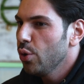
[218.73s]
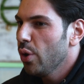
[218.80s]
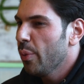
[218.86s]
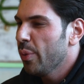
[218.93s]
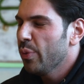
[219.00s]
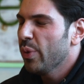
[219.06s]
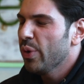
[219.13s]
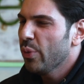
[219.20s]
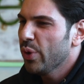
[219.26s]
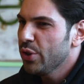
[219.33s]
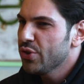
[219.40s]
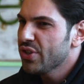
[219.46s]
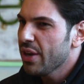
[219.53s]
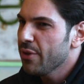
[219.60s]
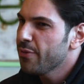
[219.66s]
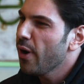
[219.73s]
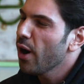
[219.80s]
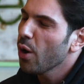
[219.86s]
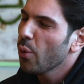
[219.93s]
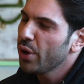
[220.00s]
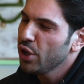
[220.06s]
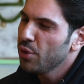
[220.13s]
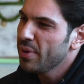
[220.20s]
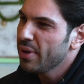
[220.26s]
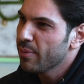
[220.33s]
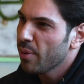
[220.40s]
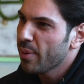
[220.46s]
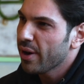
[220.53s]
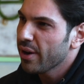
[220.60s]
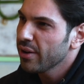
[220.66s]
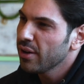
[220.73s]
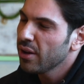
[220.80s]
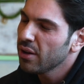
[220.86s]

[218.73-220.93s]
When you say far, what do you mean, Omar?